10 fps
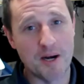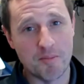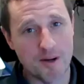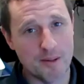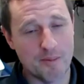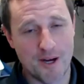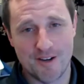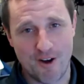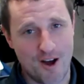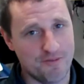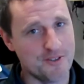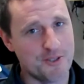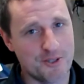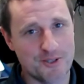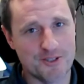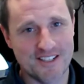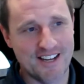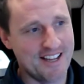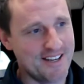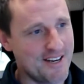minimum of officers
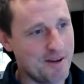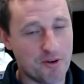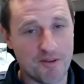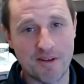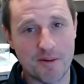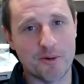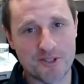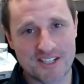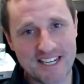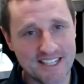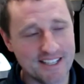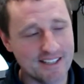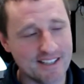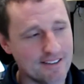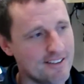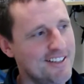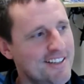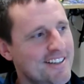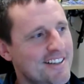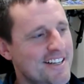and number of members needed.
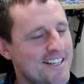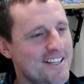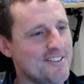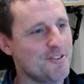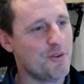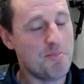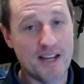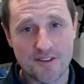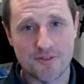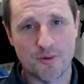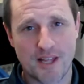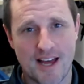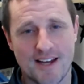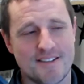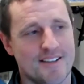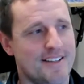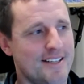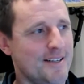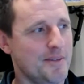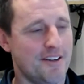So we made it through that.
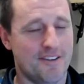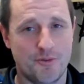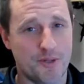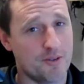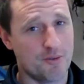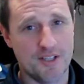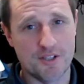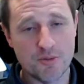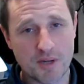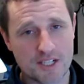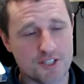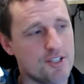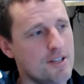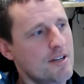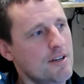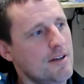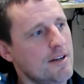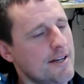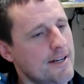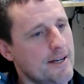Because we couldn't really do much.
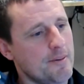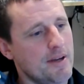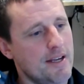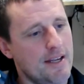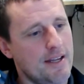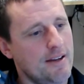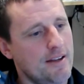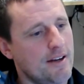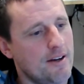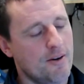And